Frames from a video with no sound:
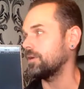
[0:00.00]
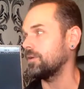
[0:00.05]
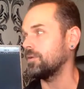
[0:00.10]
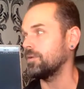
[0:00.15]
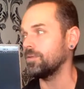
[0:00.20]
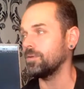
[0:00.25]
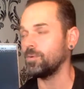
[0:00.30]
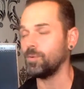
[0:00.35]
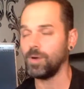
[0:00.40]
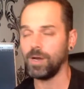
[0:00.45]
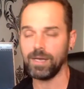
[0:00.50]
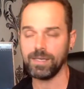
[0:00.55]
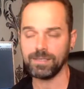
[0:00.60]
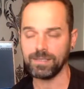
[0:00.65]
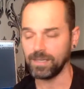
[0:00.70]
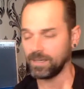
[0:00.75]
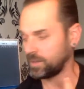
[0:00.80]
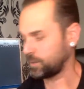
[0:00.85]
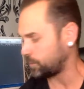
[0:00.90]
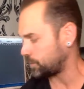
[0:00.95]

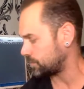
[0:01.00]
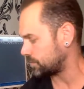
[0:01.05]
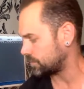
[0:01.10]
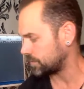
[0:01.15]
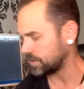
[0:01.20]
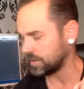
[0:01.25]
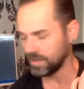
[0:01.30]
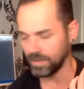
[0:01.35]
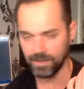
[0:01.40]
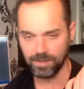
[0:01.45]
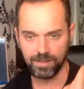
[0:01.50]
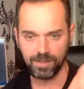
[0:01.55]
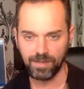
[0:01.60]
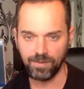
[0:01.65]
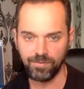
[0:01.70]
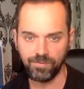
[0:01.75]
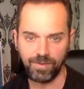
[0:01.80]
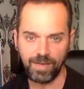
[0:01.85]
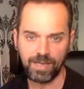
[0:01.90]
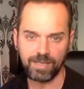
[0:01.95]
Otherwise, I can get the
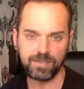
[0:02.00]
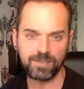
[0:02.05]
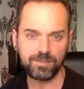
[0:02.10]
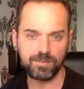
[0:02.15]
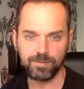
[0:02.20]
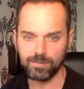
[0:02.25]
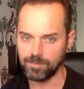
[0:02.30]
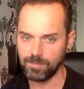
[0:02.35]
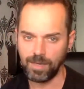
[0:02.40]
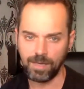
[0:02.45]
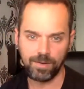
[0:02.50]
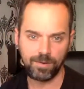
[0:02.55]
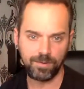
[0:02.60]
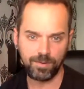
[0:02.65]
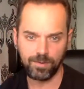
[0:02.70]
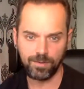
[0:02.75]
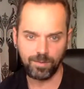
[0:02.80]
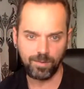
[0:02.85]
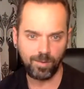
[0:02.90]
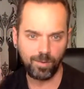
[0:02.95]
effects, I don't
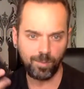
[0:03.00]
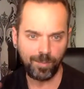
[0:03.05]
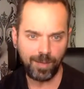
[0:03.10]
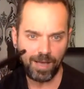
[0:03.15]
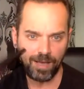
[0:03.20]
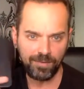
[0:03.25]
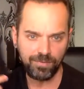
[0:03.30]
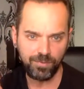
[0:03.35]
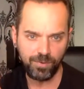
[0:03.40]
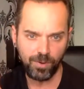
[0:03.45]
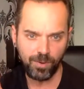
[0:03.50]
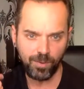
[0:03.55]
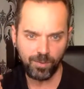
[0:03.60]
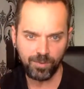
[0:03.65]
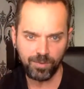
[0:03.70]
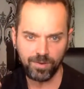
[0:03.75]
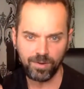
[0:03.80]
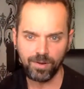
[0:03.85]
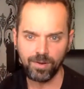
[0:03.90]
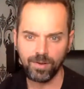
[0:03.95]
know, on my
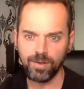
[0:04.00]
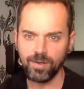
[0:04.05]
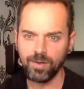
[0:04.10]
phone,